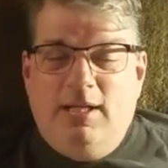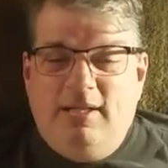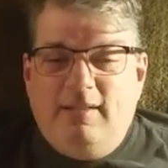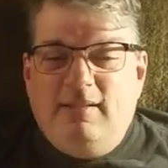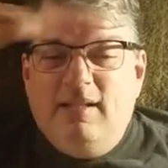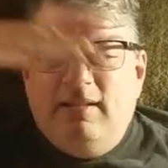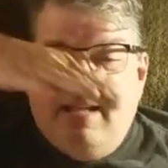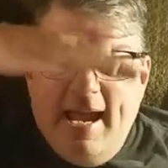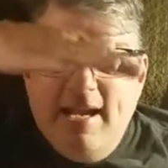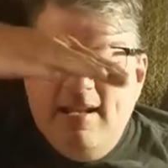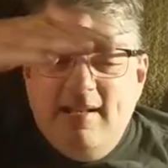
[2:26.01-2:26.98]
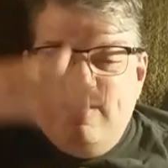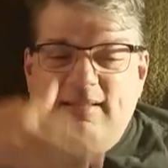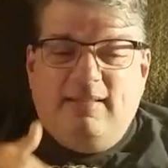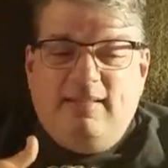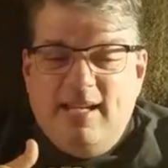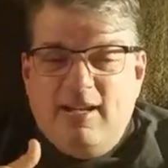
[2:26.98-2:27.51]
This thing's eight
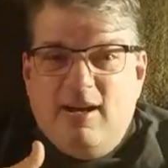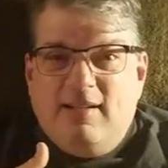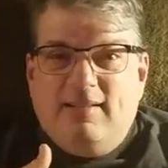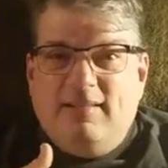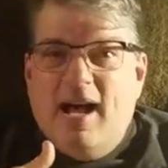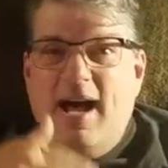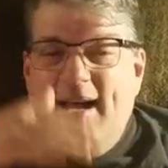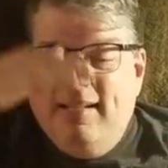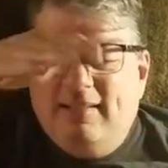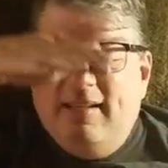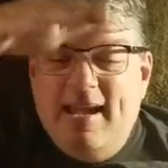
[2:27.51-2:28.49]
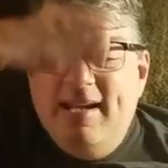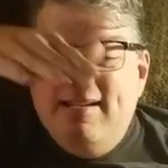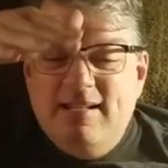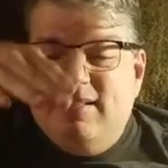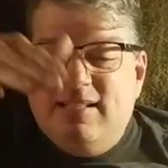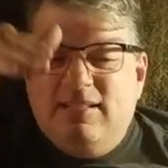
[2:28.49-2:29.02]
inches thick on a side. It's eight
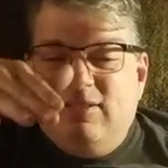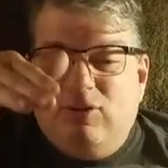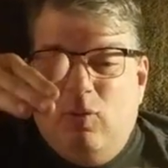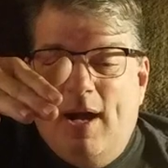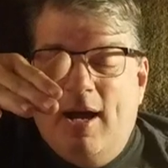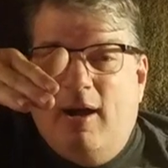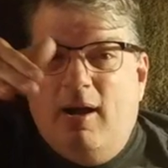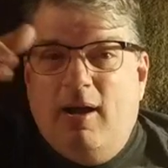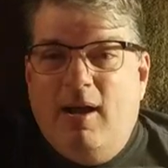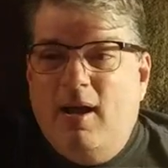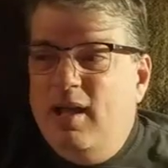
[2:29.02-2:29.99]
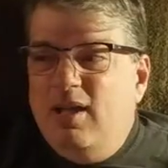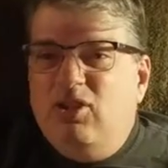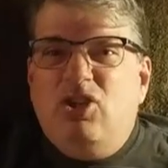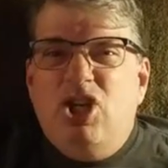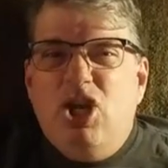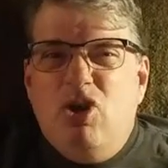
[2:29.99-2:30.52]
inches square. It's
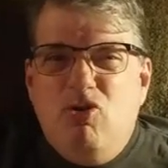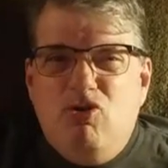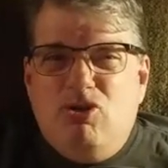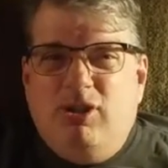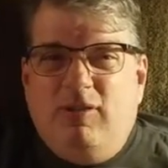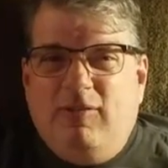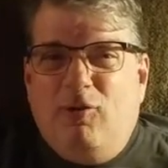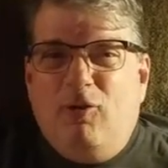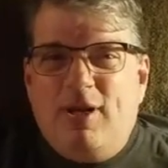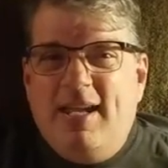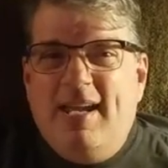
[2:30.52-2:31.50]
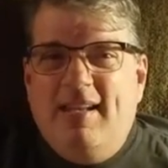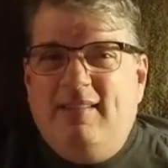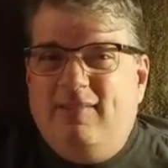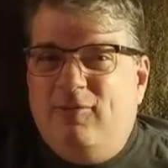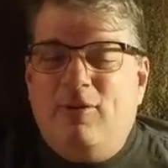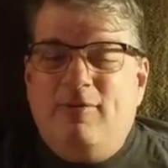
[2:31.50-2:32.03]
huge. These four kids,
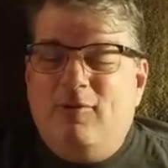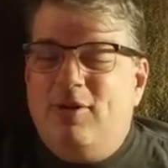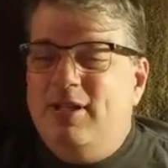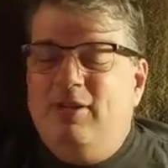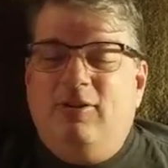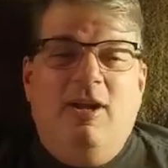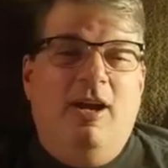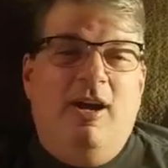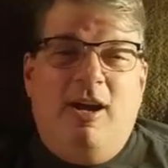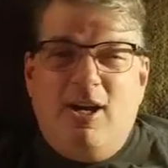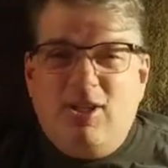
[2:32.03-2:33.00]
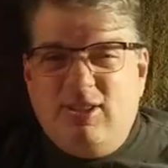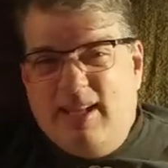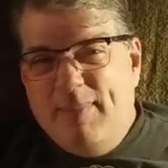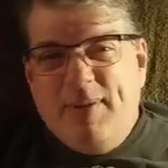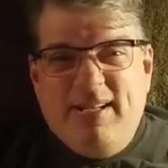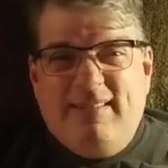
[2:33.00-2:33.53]
four 14 year olds, are
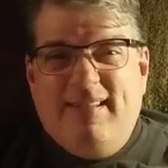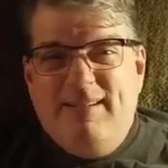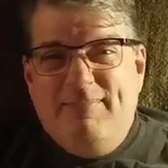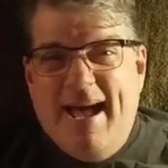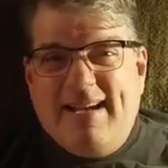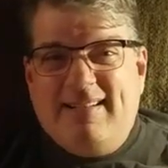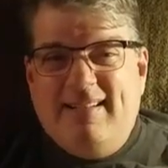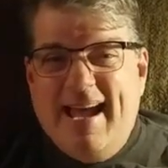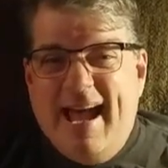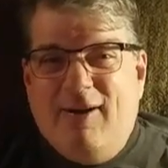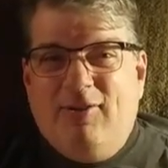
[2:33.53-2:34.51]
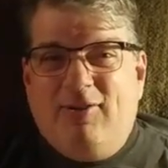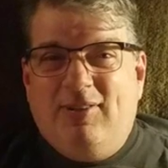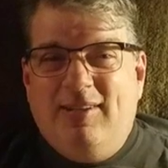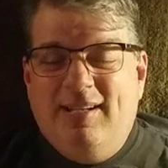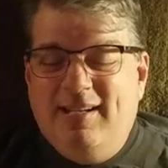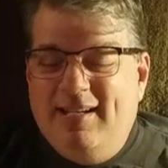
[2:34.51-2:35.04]
schlepping this thing back to the house.
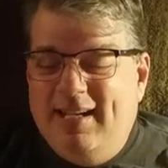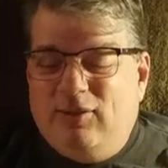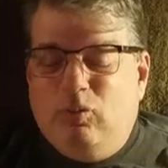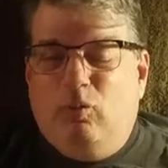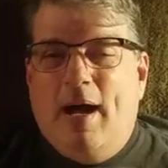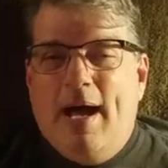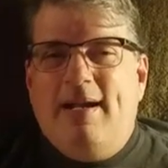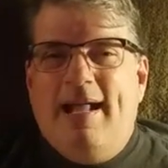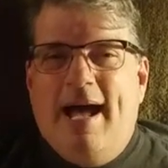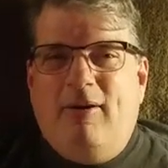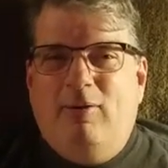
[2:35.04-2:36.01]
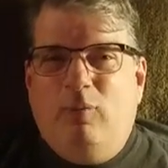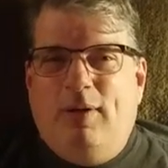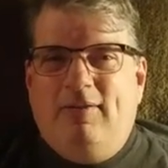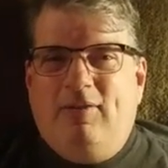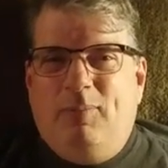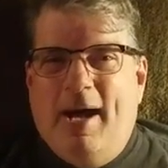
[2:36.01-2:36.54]
It's rotted out in
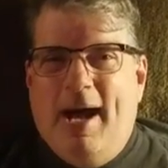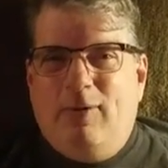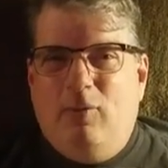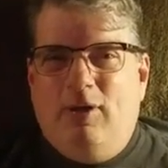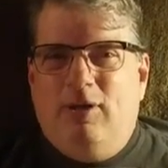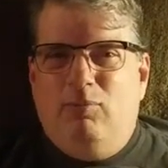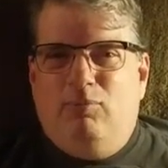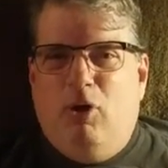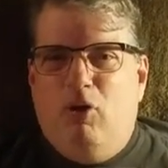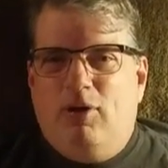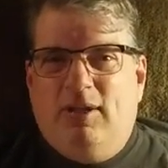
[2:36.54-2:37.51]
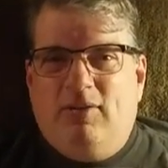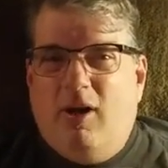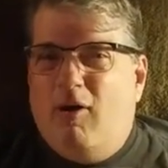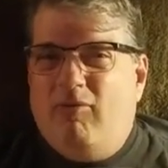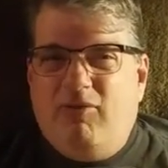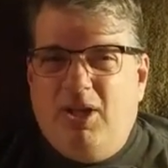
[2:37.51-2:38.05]
one spot where it broke. It's
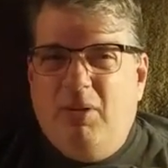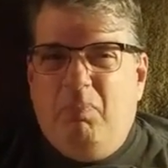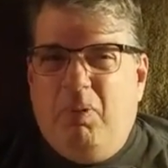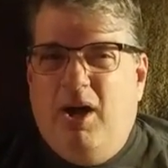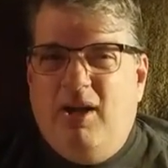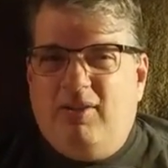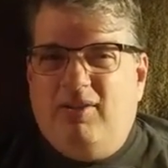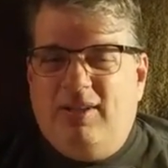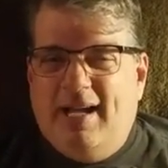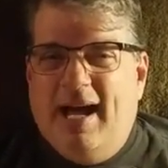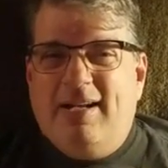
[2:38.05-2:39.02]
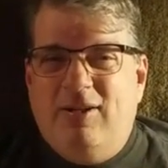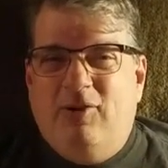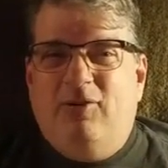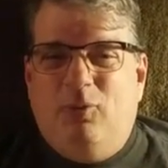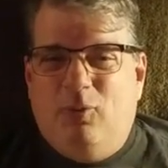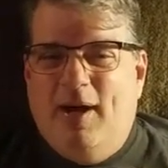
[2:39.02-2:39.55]
all full of bugs and God
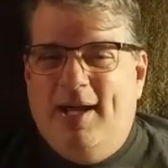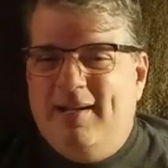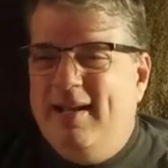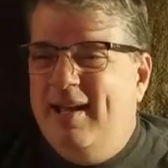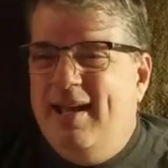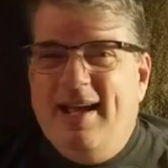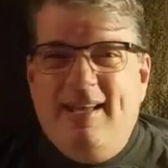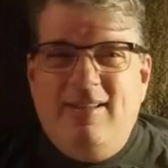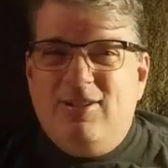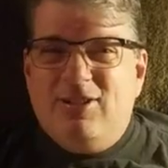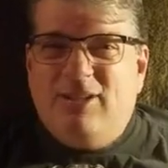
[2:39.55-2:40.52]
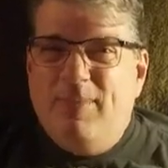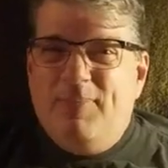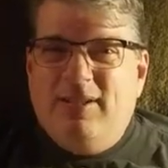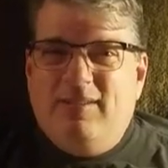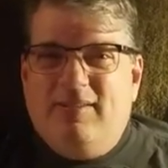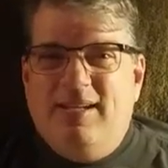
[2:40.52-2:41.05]
knows what. And they're schlepping
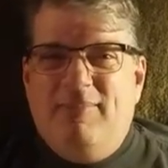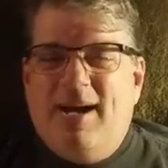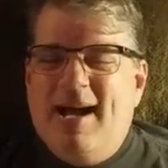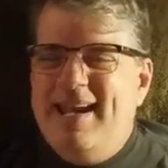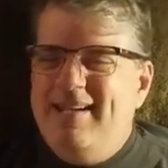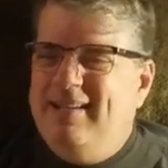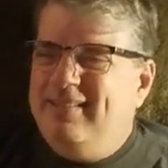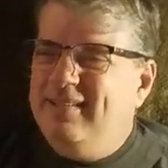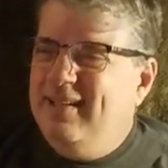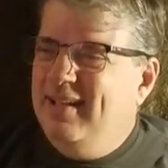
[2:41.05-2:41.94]
this thing behind us.